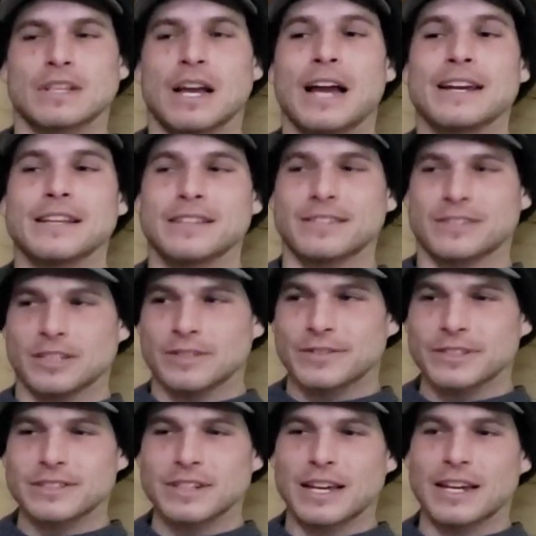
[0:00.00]
I did the
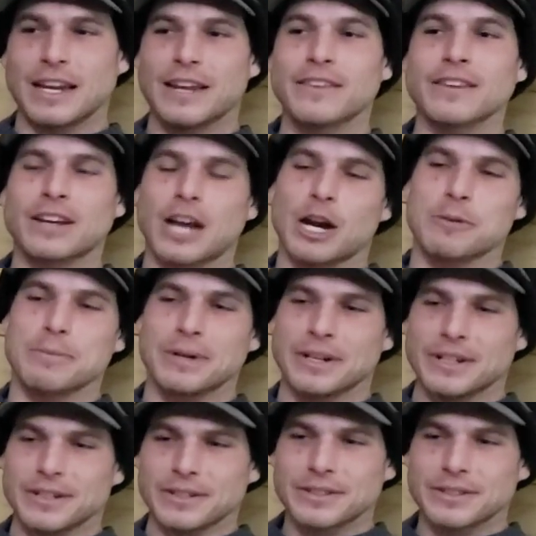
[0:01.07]
Silver Sled and the Carbon Hill.